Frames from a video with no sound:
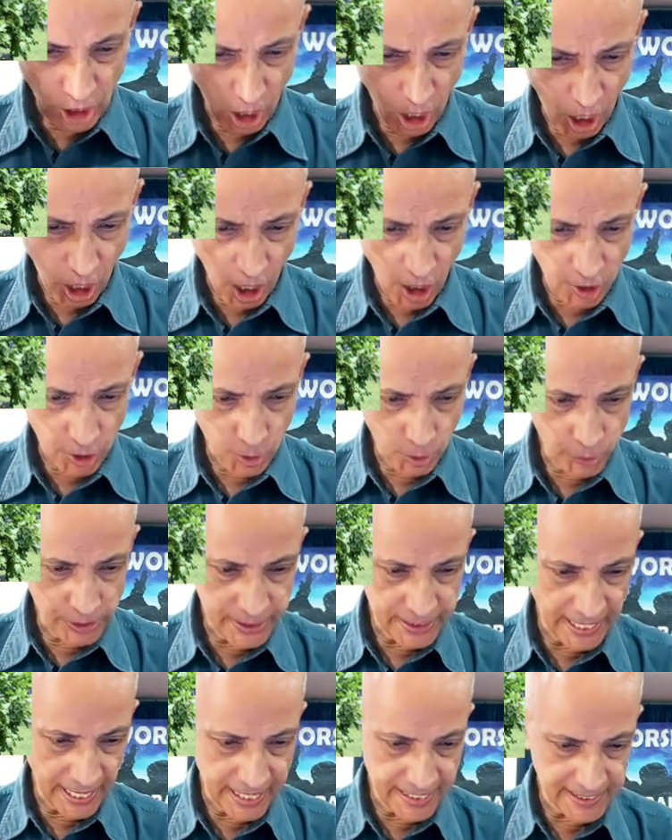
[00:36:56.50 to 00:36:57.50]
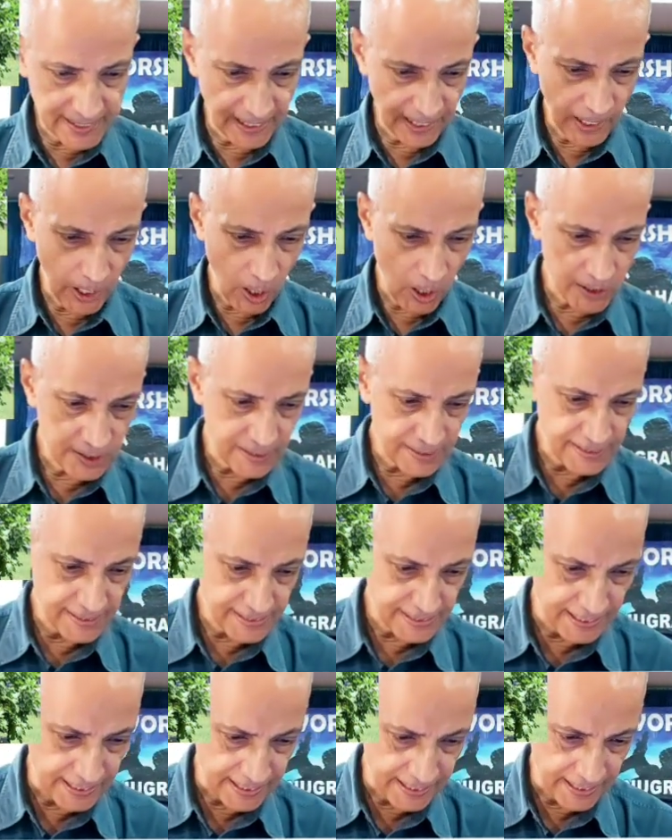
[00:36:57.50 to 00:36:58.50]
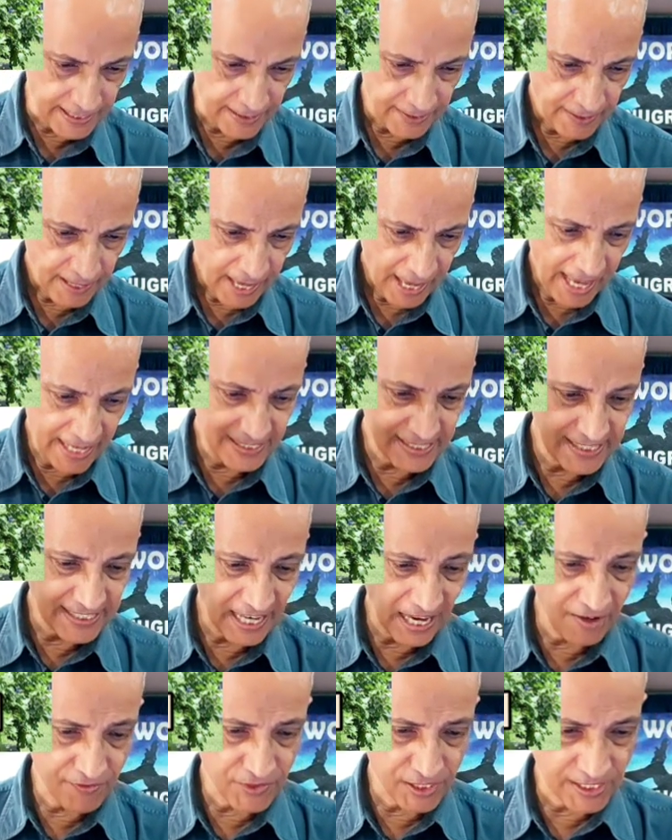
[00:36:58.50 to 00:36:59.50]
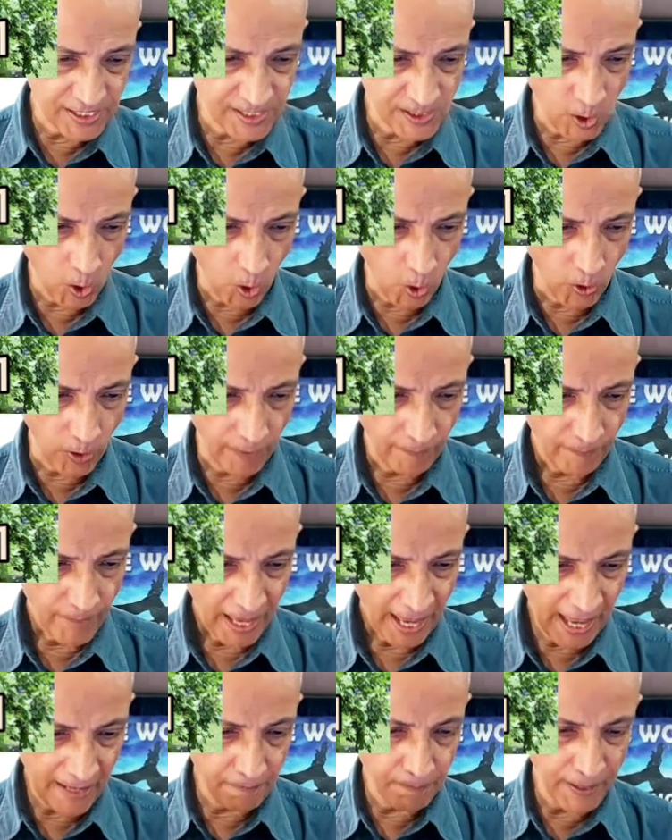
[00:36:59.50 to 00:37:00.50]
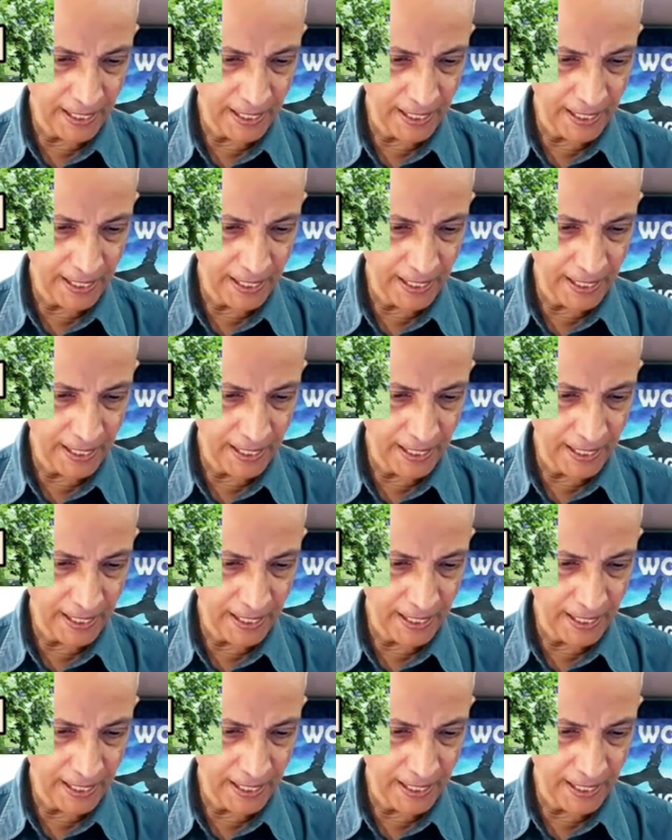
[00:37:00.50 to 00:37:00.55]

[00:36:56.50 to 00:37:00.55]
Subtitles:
God, who takes a lost sinner and saves his soul and